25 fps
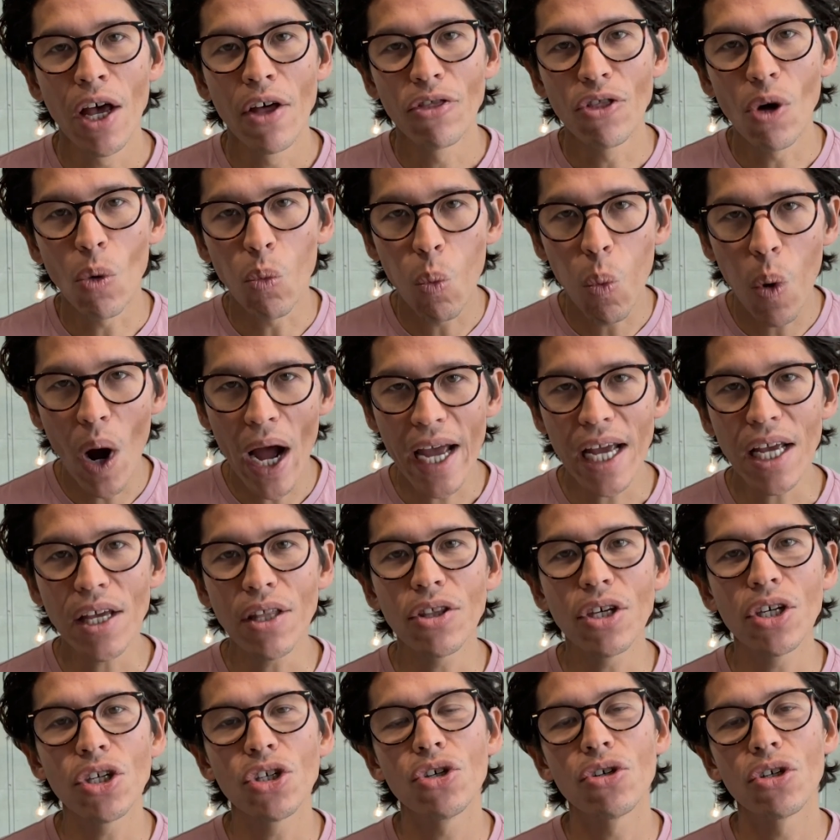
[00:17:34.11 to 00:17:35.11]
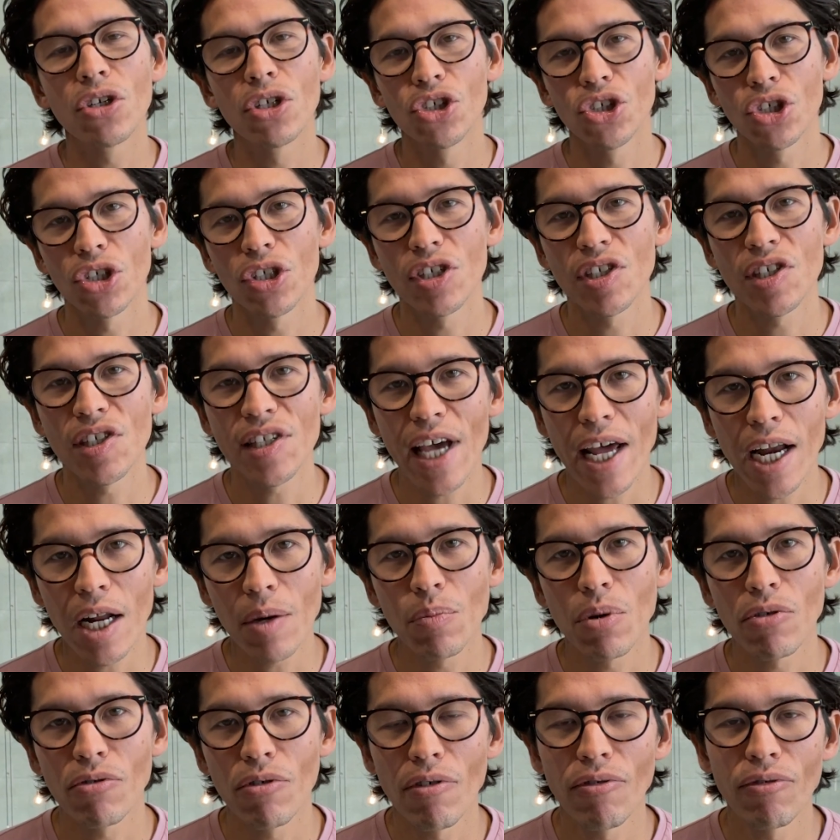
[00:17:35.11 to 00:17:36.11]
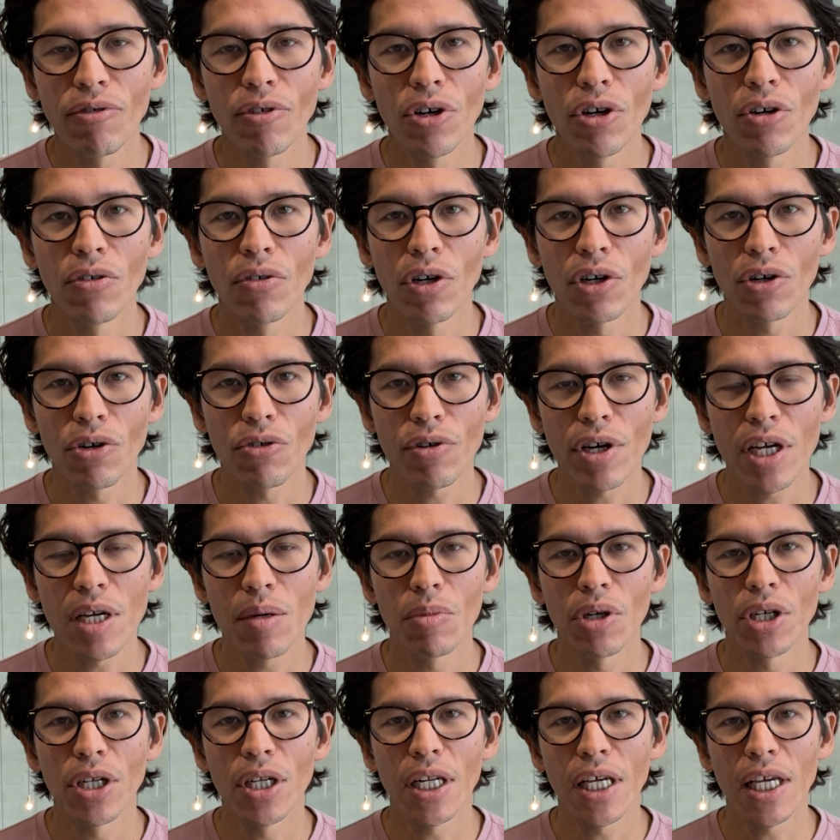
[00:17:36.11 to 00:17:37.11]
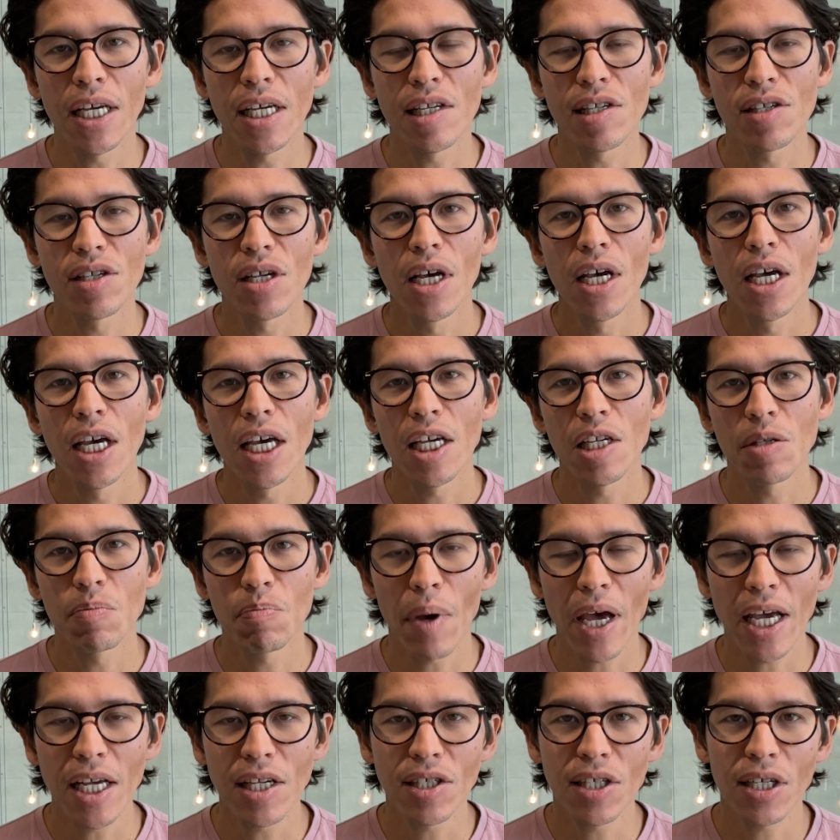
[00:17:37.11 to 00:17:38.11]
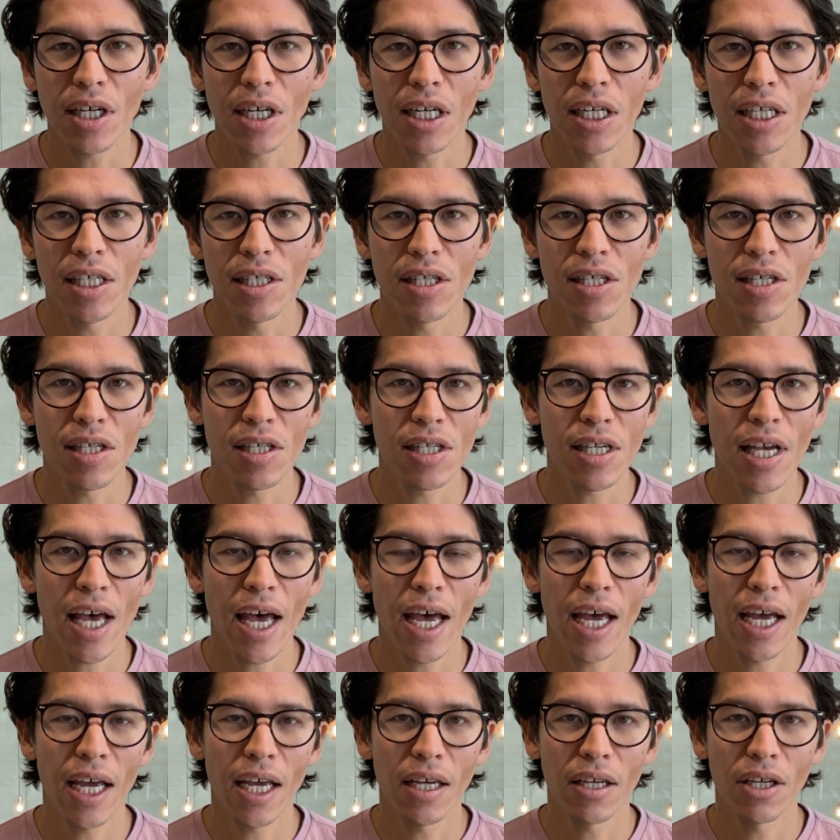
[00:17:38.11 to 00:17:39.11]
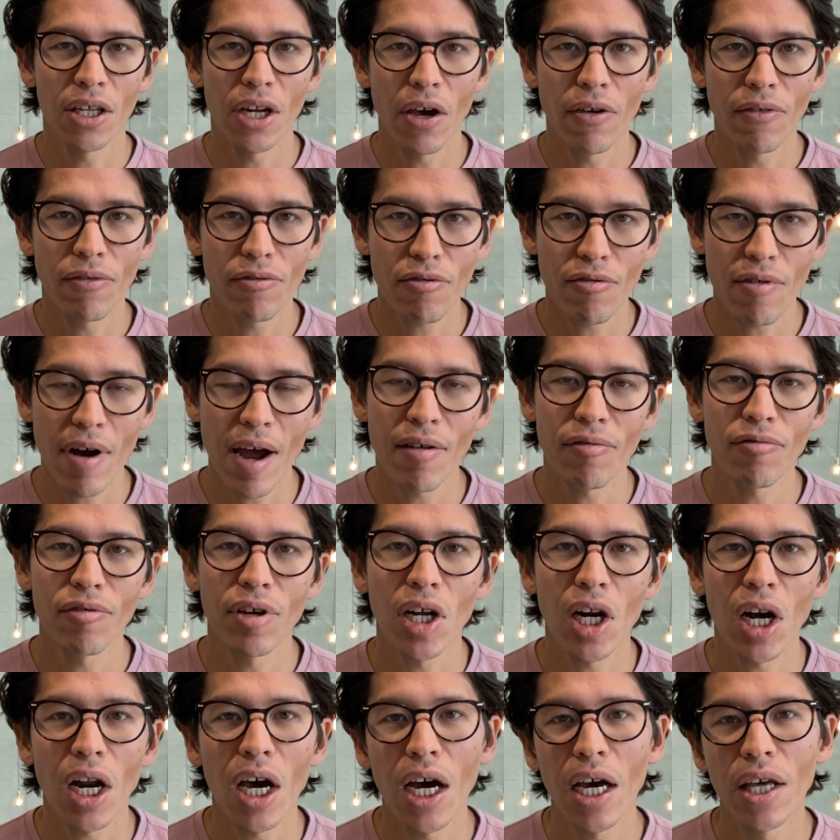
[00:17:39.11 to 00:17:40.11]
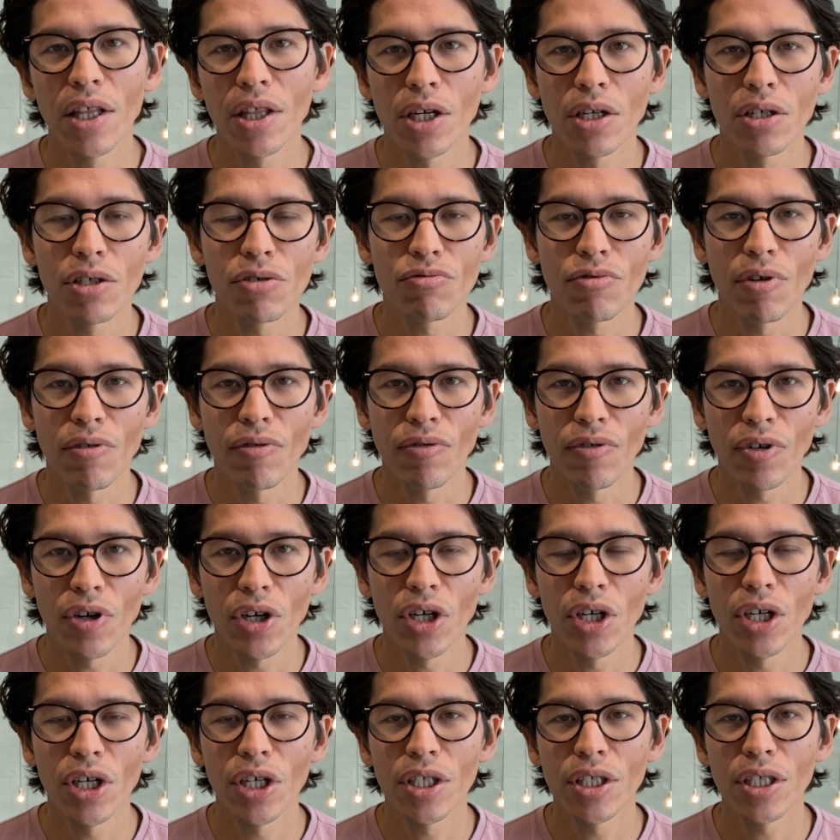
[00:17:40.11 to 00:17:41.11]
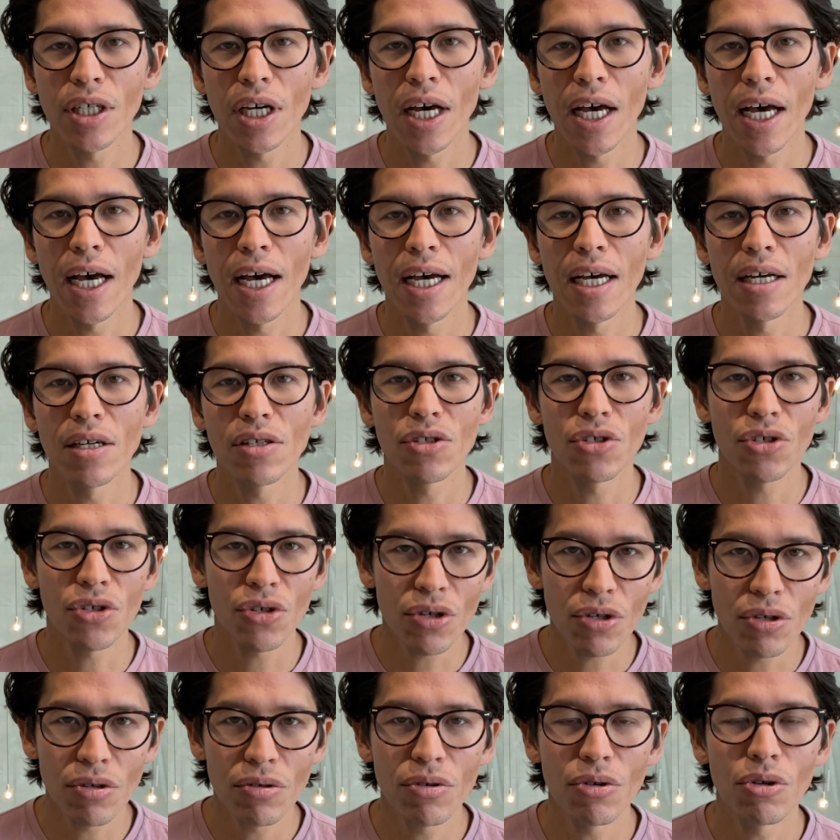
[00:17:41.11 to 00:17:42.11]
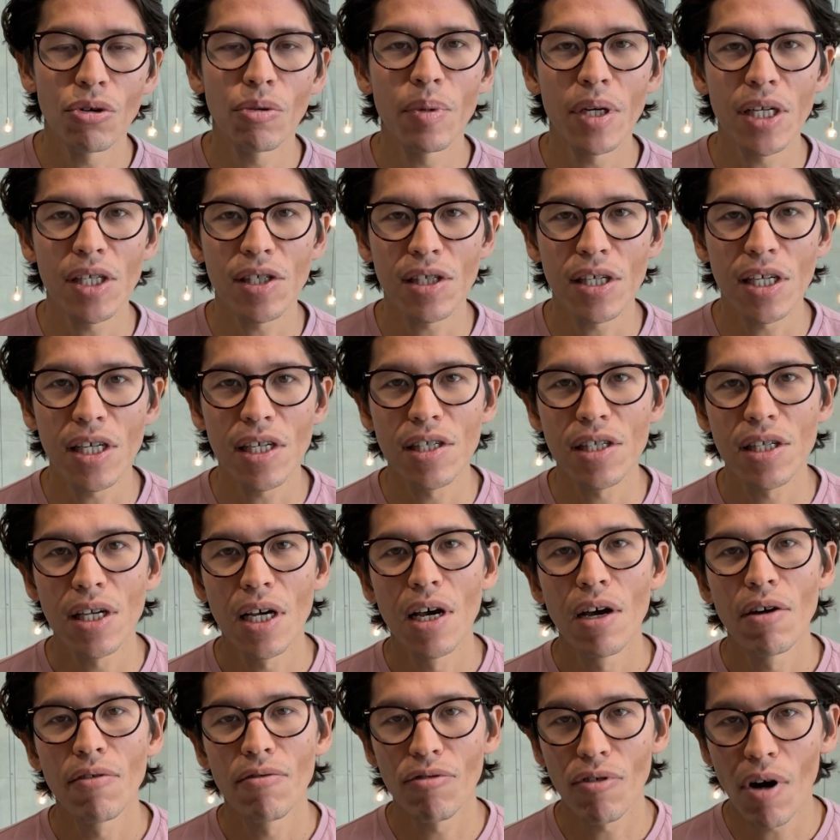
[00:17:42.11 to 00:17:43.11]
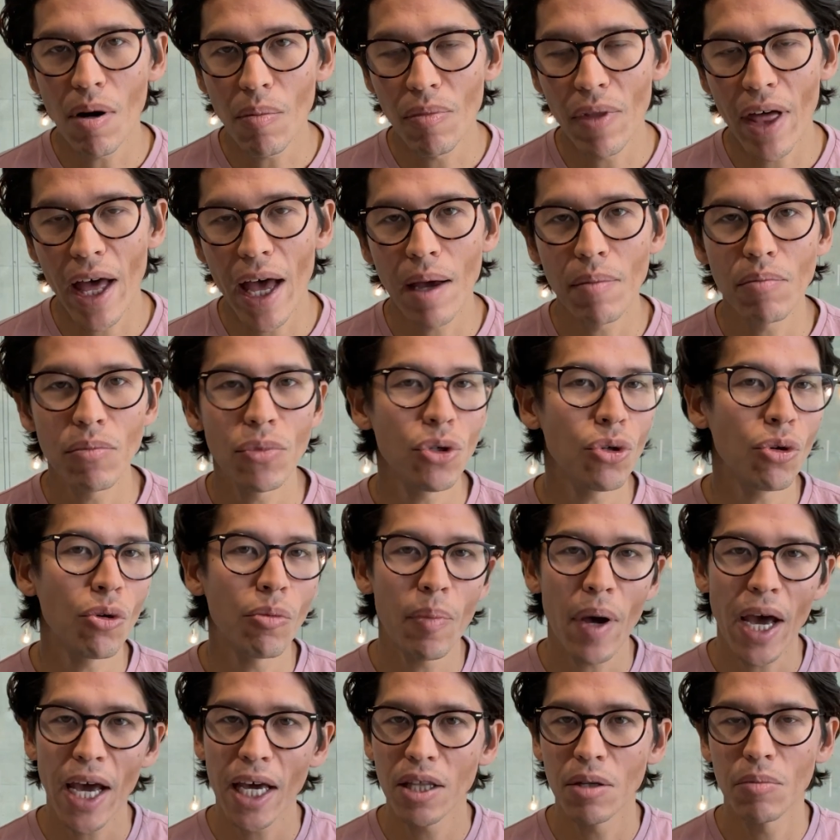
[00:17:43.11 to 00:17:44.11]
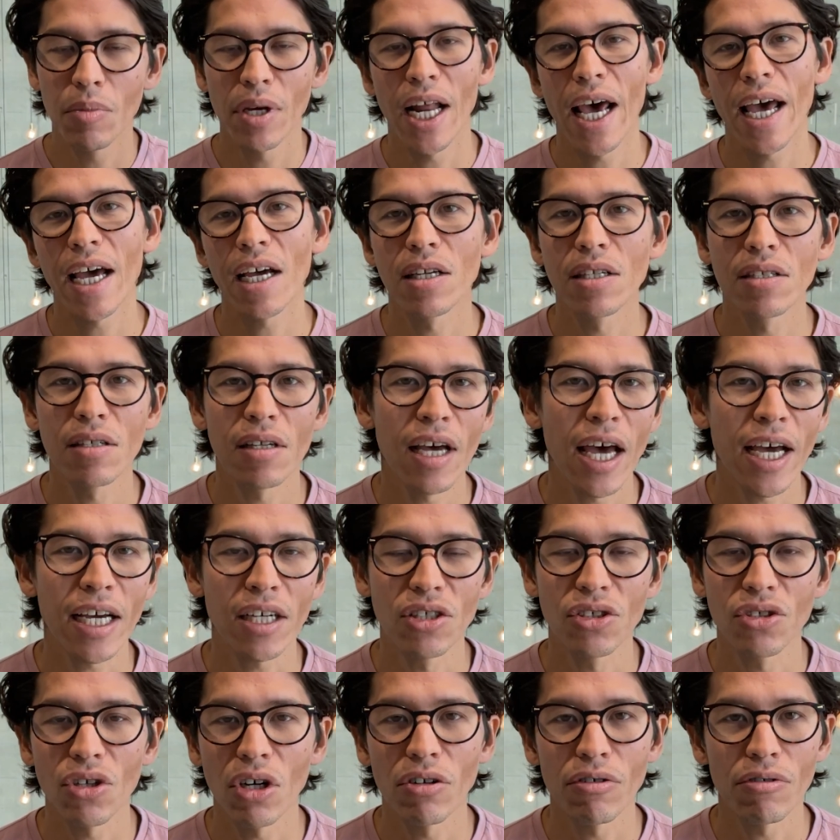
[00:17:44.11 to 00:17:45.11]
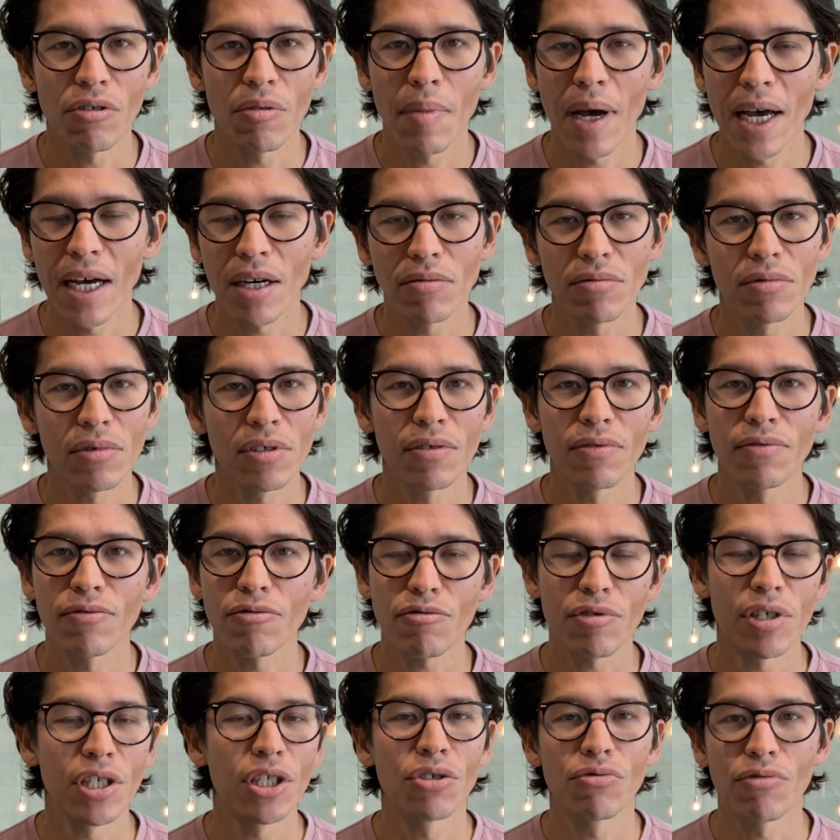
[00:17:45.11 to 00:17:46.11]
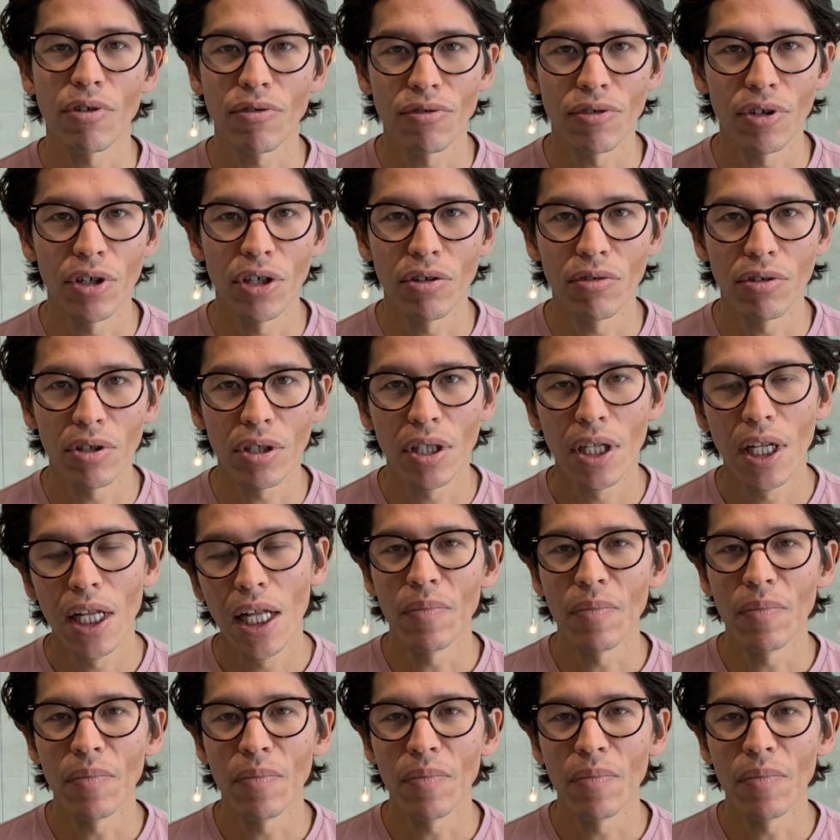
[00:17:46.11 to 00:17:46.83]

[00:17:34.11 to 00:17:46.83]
The way that you should set up a referral agreement is, is basically to say, you know, for every client that is referred uh, to your business, from them, you'll pay them an X, X dollar amount for each referral.